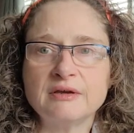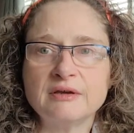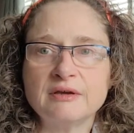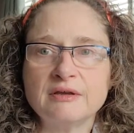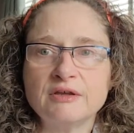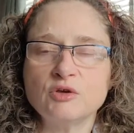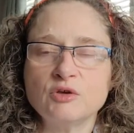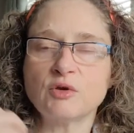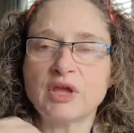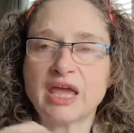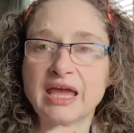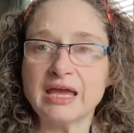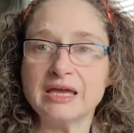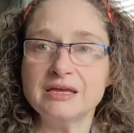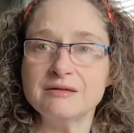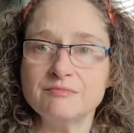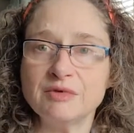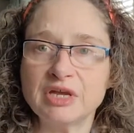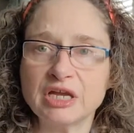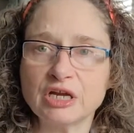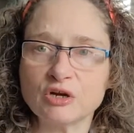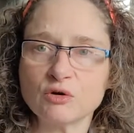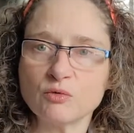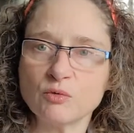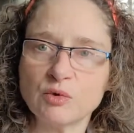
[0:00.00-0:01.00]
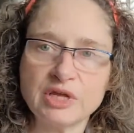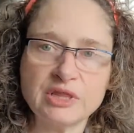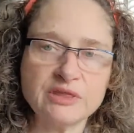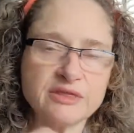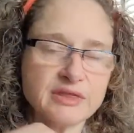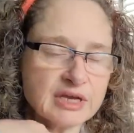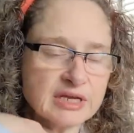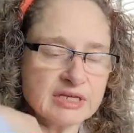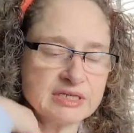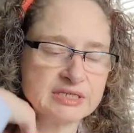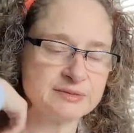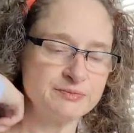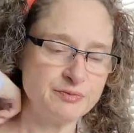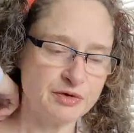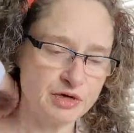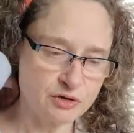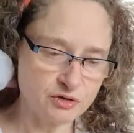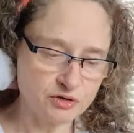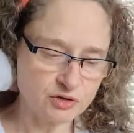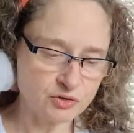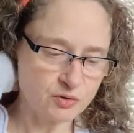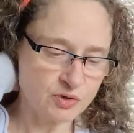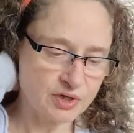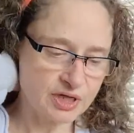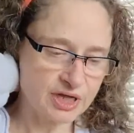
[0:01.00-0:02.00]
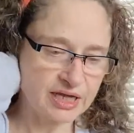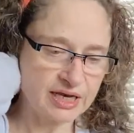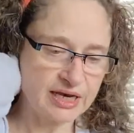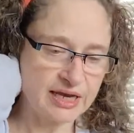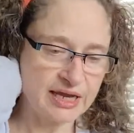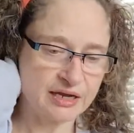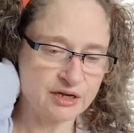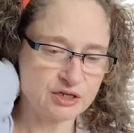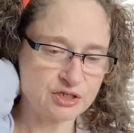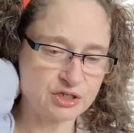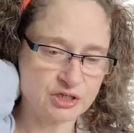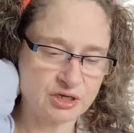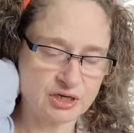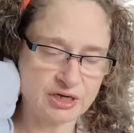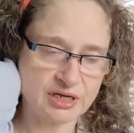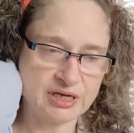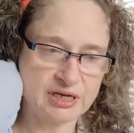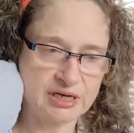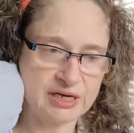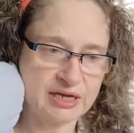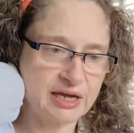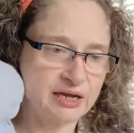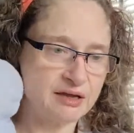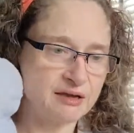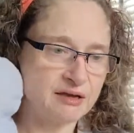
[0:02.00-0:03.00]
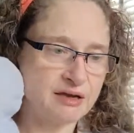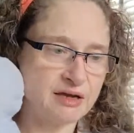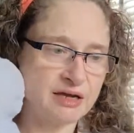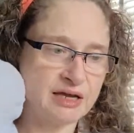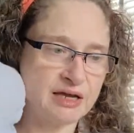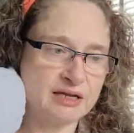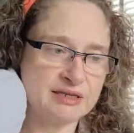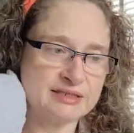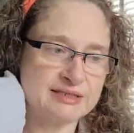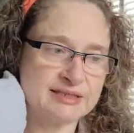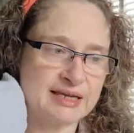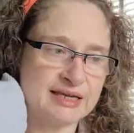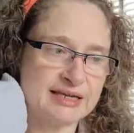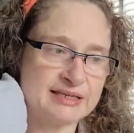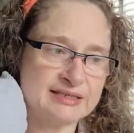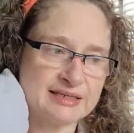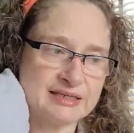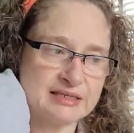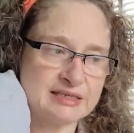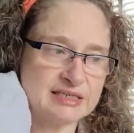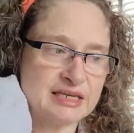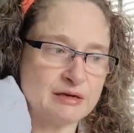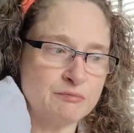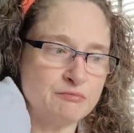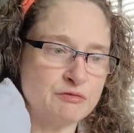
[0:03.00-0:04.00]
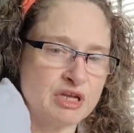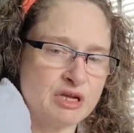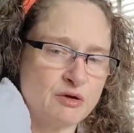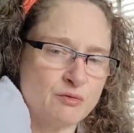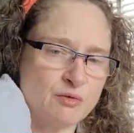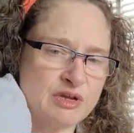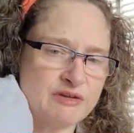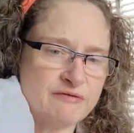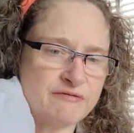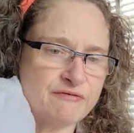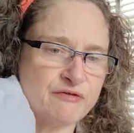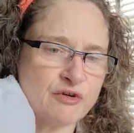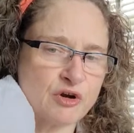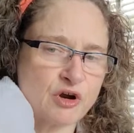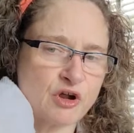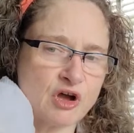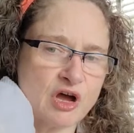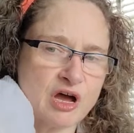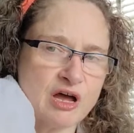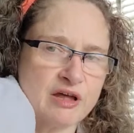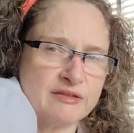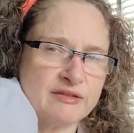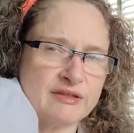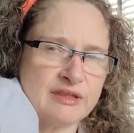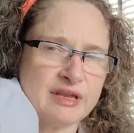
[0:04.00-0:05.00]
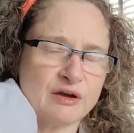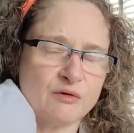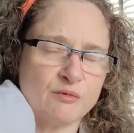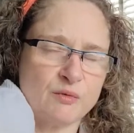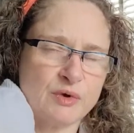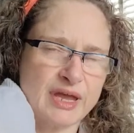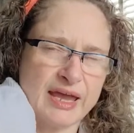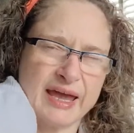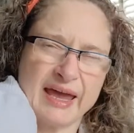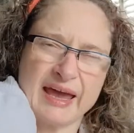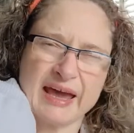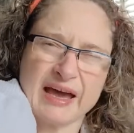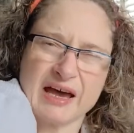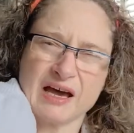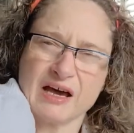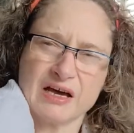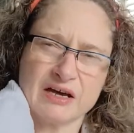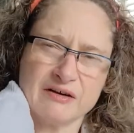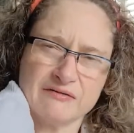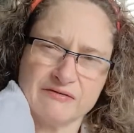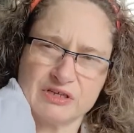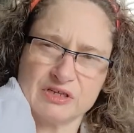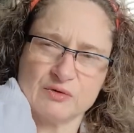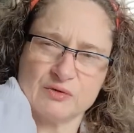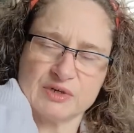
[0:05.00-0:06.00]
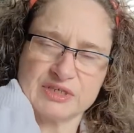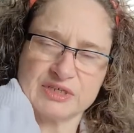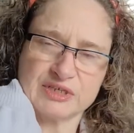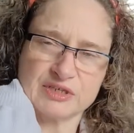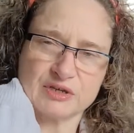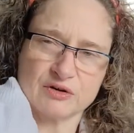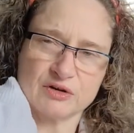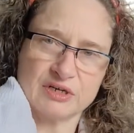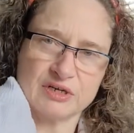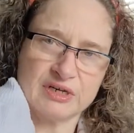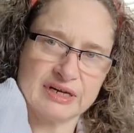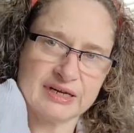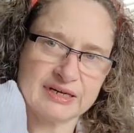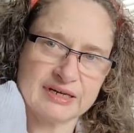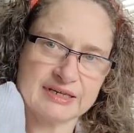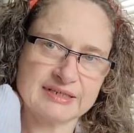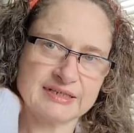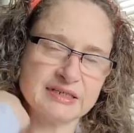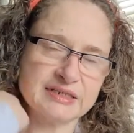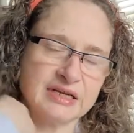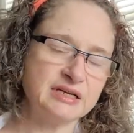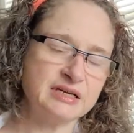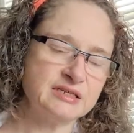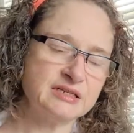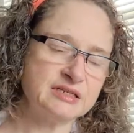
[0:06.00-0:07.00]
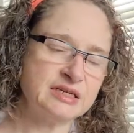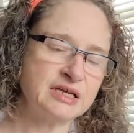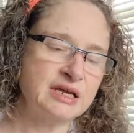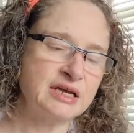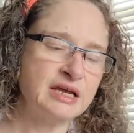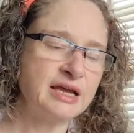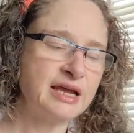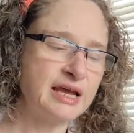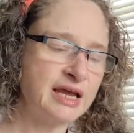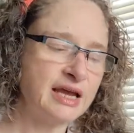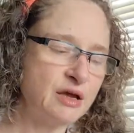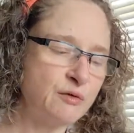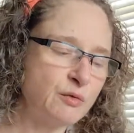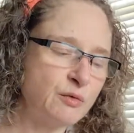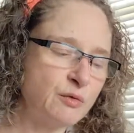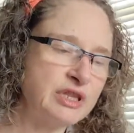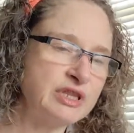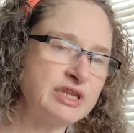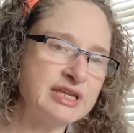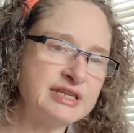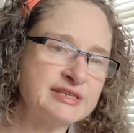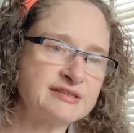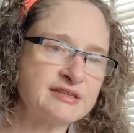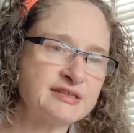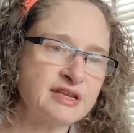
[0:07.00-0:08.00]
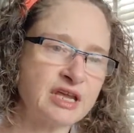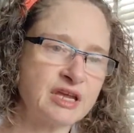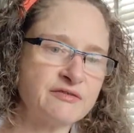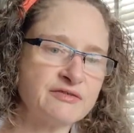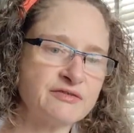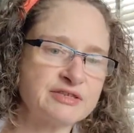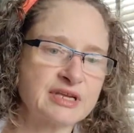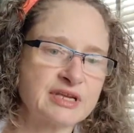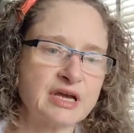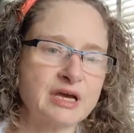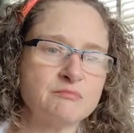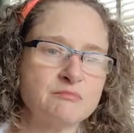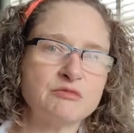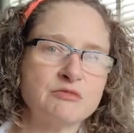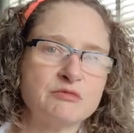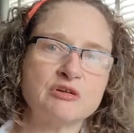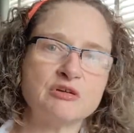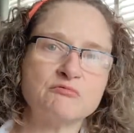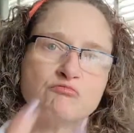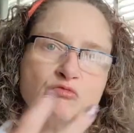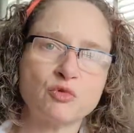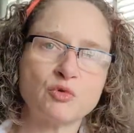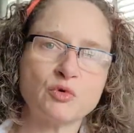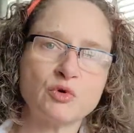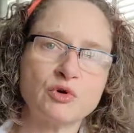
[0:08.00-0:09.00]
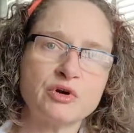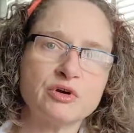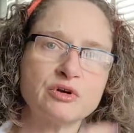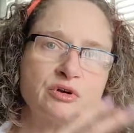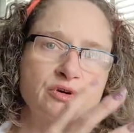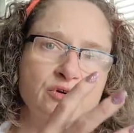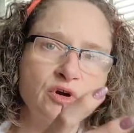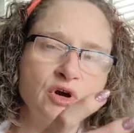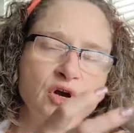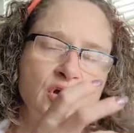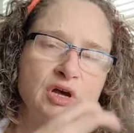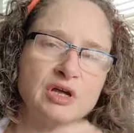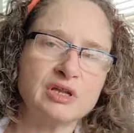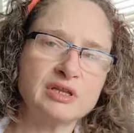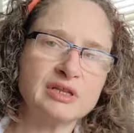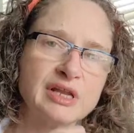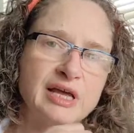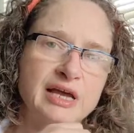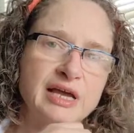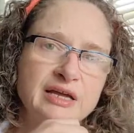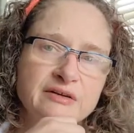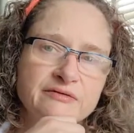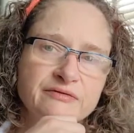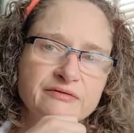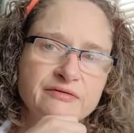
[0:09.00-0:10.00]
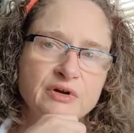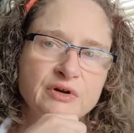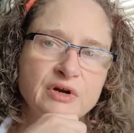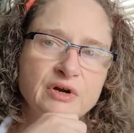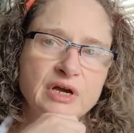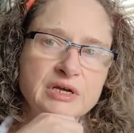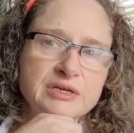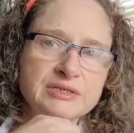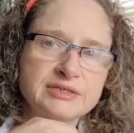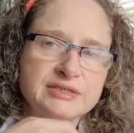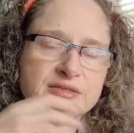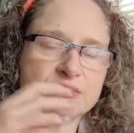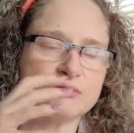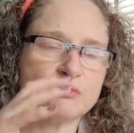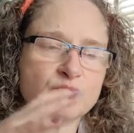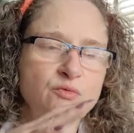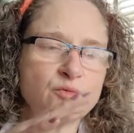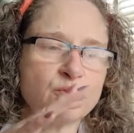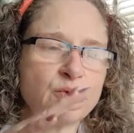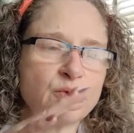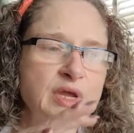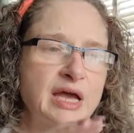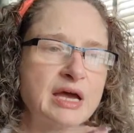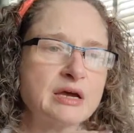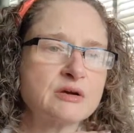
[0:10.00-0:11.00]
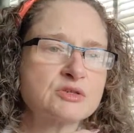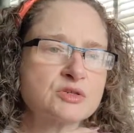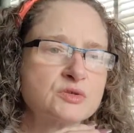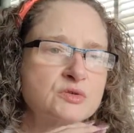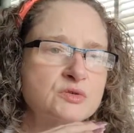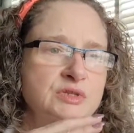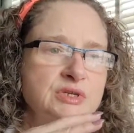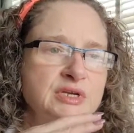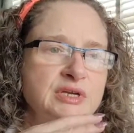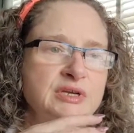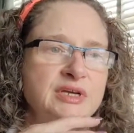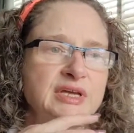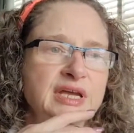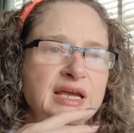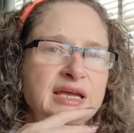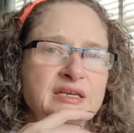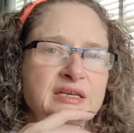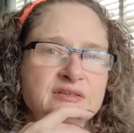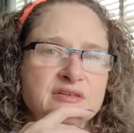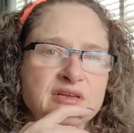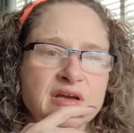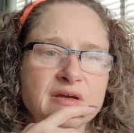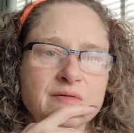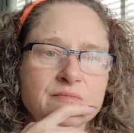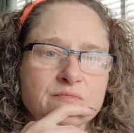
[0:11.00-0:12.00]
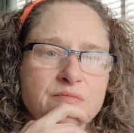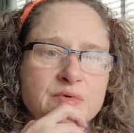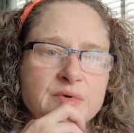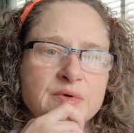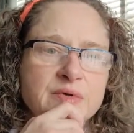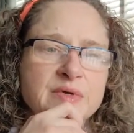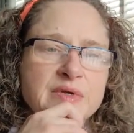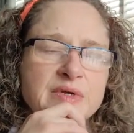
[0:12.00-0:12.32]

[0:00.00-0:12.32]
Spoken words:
You came here with that spiritual connection, and is it something we've forgotten that we have to a certain extent? And when these gifts come on board or online for us, we actually end up